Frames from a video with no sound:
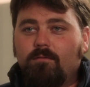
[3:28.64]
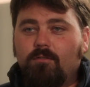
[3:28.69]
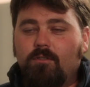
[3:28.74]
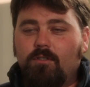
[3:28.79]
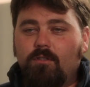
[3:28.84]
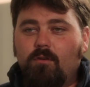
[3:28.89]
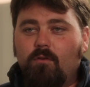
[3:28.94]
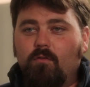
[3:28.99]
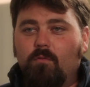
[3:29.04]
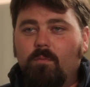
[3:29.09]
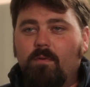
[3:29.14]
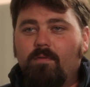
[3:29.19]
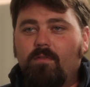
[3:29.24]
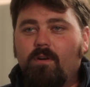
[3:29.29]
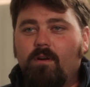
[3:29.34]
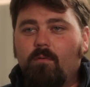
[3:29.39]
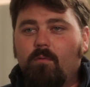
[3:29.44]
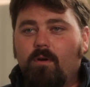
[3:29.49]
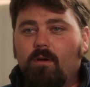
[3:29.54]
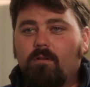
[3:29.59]
she knows me
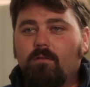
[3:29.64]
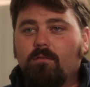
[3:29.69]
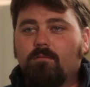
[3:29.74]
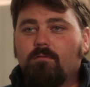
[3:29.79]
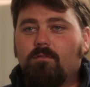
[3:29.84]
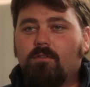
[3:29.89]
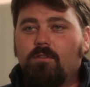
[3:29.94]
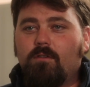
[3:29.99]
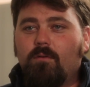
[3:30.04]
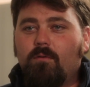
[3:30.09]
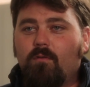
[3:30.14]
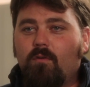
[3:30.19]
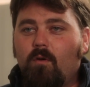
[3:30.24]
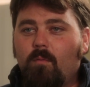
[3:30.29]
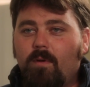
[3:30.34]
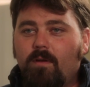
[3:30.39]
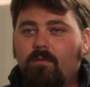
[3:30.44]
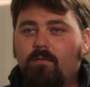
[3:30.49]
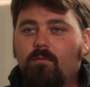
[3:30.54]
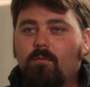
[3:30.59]
very well and she knows all
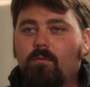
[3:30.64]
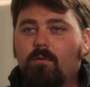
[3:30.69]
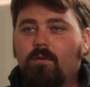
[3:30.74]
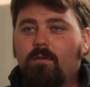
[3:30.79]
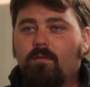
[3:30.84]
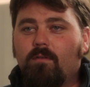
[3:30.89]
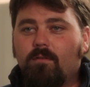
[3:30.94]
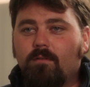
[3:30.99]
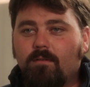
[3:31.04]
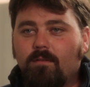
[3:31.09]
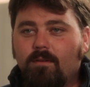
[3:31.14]
my stories. And